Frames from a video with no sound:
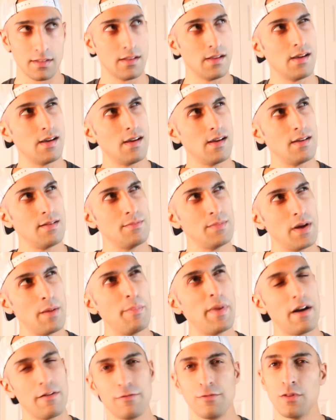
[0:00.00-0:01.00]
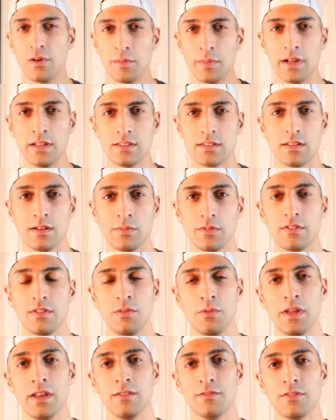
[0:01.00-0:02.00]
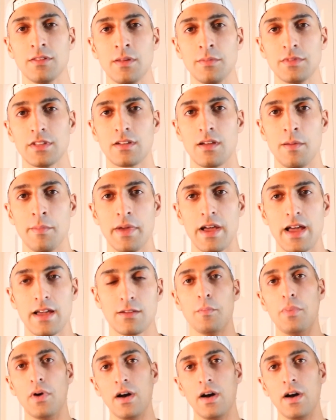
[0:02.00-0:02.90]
About 4 months and I'm still waiting for them to come back.